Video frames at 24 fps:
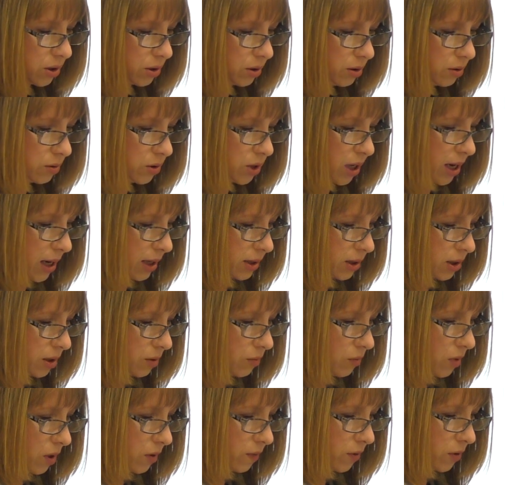to
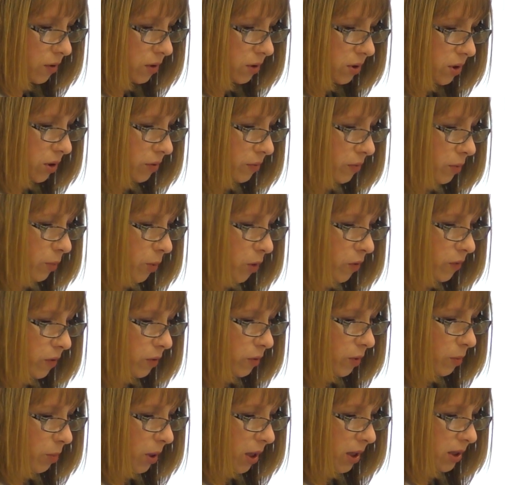Jackson River to remove
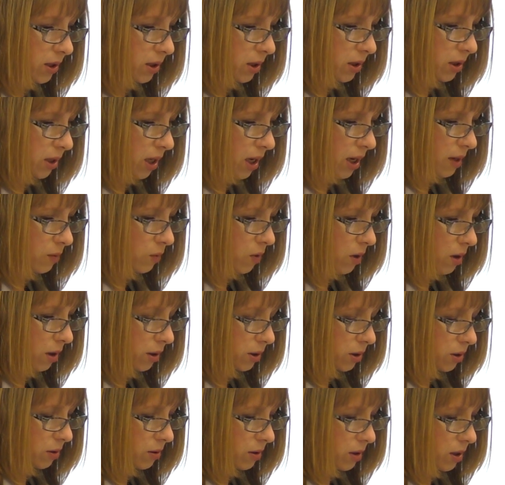and replace the
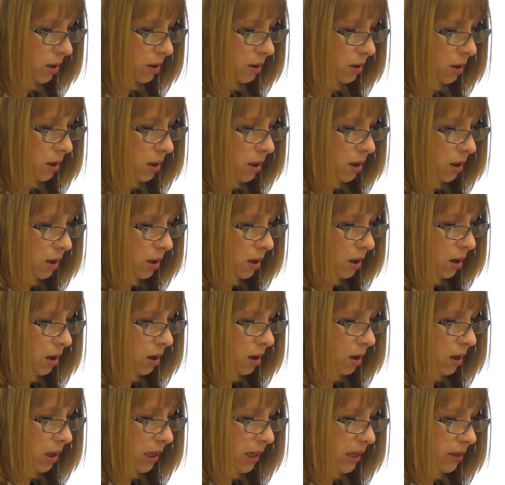sidewalks on
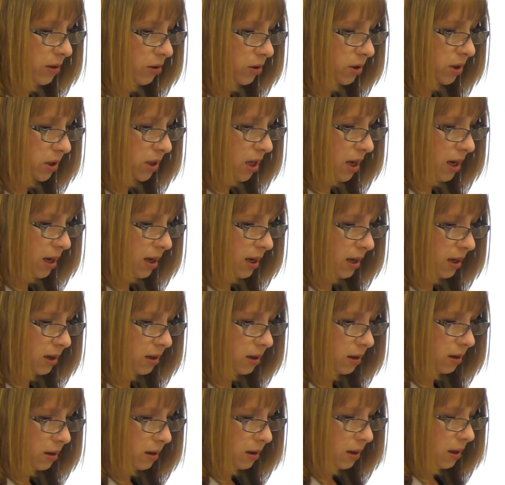uh, either side.
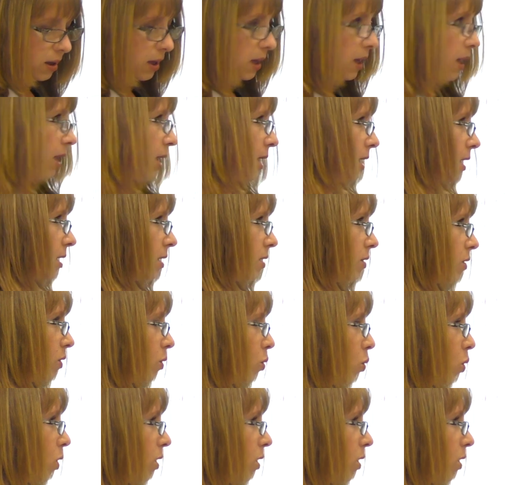And